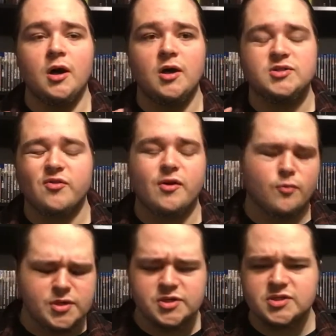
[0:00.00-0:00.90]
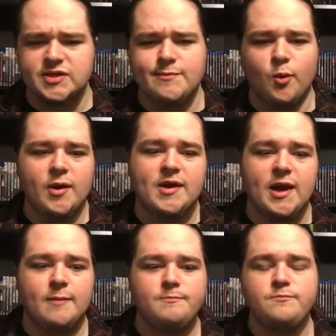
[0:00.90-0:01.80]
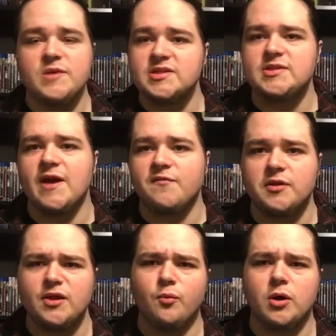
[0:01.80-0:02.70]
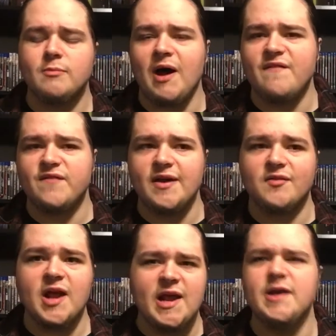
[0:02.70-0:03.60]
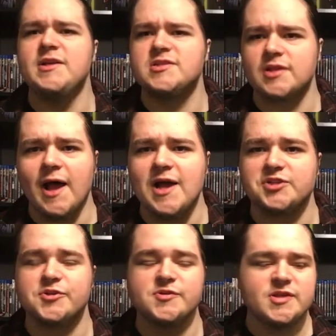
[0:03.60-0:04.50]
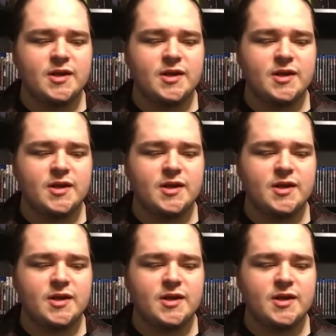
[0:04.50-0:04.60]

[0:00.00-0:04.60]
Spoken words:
So the original Sleepaway Camp is definitely one of my favorite 80s slashers.